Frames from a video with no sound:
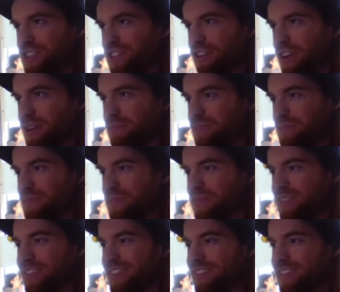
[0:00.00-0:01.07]
theory,
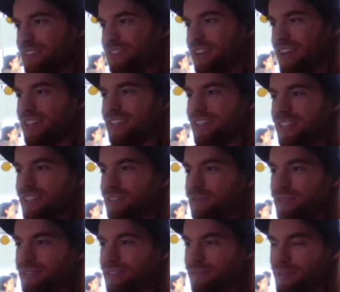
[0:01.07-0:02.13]
right? Like
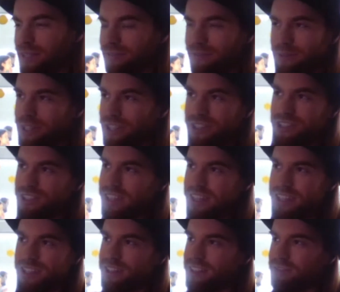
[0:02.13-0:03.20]
we just
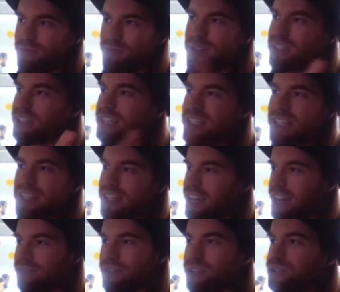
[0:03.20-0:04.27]
like really didn't
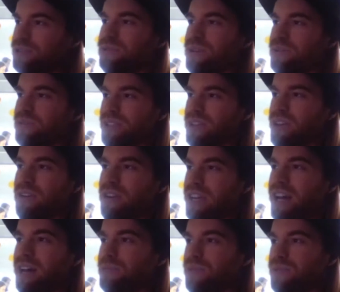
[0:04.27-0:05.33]
have a clue what was going
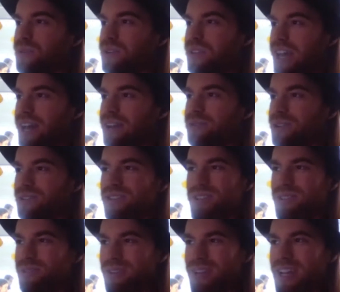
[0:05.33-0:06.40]
on before that. We were
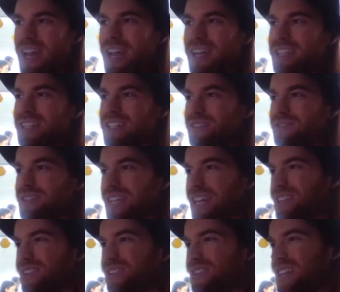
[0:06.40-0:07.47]
just sort of hacking stuff
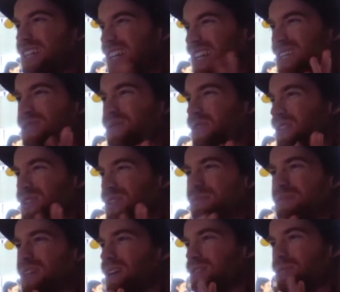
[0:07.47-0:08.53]
together. It kind of works
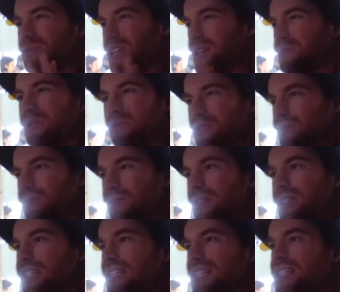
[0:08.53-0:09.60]
sometimes, but like we
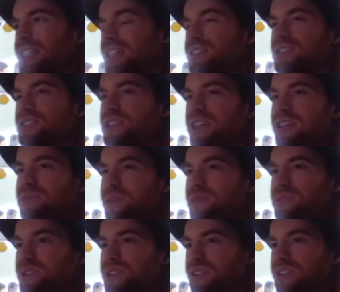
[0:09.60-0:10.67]
really didn't understand what
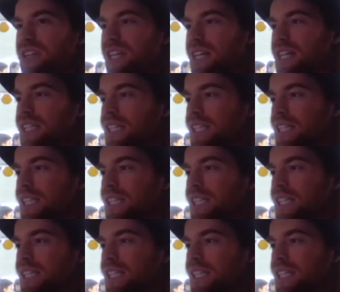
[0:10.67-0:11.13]
was going on.